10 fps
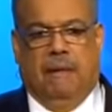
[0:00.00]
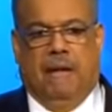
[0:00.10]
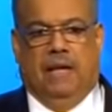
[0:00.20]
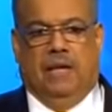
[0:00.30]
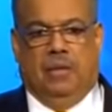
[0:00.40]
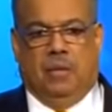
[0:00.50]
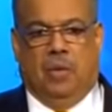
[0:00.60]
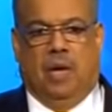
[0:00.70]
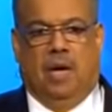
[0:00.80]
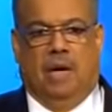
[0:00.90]
I know
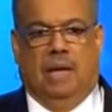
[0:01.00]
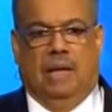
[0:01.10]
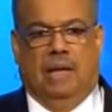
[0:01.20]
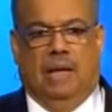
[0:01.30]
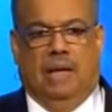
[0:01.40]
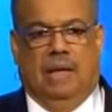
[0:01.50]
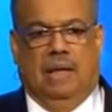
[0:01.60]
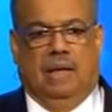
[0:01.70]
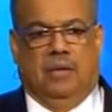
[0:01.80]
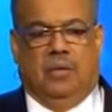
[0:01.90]
you are.
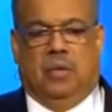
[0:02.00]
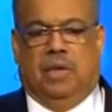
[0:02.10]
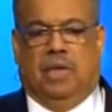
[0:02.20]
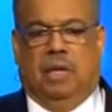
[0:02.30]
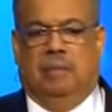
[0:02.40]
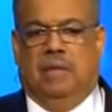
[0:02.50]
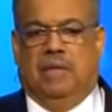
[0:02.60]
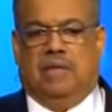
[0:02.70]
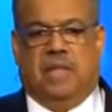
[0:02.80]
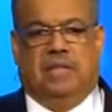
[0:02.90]
You couldn't come here
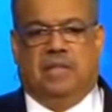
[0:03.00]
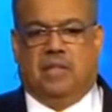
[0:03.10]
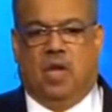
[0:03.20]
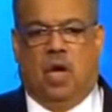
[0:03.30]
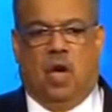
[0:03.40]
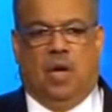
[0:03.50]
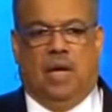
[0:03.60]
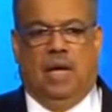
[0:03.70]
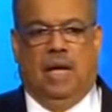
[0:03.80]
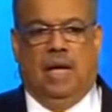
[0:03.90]
and stay this
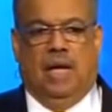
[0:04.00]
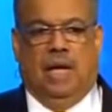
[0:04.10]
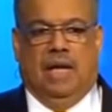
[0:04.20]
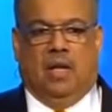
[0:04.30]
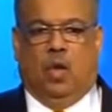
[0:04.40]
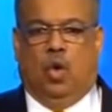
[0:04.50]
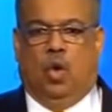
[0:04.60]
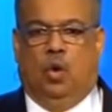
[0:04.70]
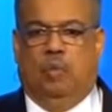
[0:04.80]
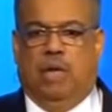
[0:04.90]
long and go
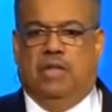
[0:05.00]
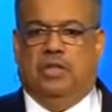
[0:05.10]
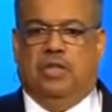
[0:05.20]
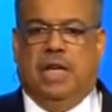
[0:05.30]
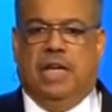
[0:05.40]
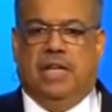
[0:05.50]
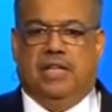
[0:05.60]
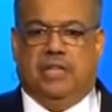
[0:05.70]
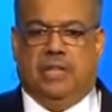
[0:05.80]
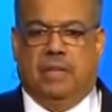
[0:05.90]
home
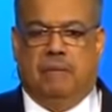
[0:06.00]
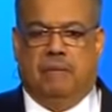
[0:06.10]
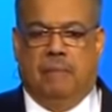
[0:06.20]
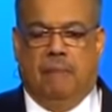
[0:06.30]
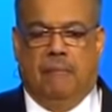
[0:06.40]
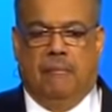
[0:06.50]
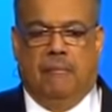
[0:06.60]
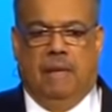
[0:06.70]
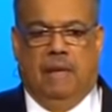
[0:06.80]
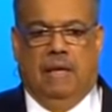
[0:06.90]
unchanged.
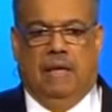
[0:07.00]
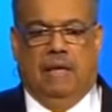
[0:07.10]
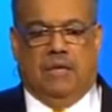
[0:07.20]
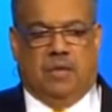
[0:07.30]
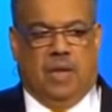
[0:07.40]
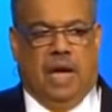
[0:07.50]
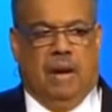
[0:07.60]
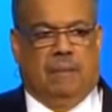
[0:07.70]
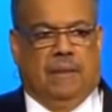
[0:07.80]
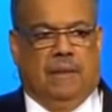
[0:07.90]
It's going to
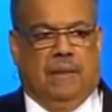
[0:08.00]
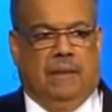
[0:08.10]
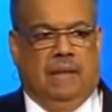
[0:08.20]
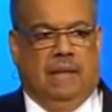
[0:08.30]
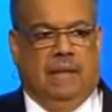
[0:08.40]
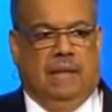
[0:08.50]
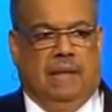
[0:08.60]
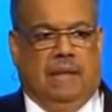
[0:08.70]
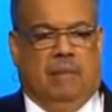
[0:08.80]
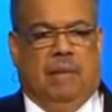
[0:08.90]
happen.
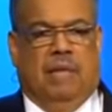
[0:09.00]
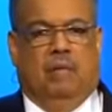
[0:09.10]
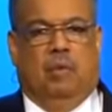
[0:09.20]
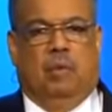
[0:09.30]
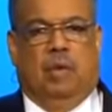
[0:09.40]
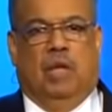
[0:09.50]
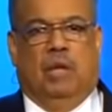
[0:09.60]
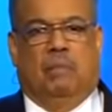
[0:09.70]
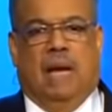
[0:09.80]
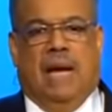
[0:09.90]
And I believe when we
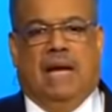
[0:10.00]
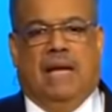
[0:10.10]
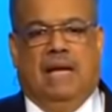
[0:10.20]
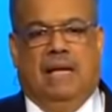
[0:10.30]
look back